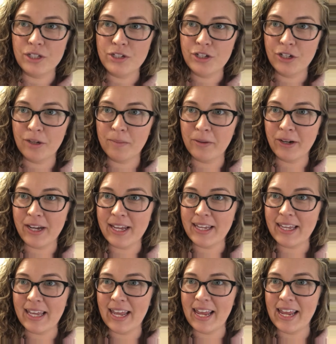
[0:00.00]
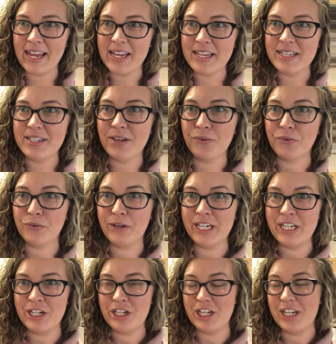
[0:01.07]
the turmeric and
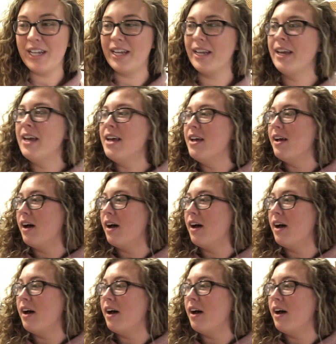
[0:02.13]
reishi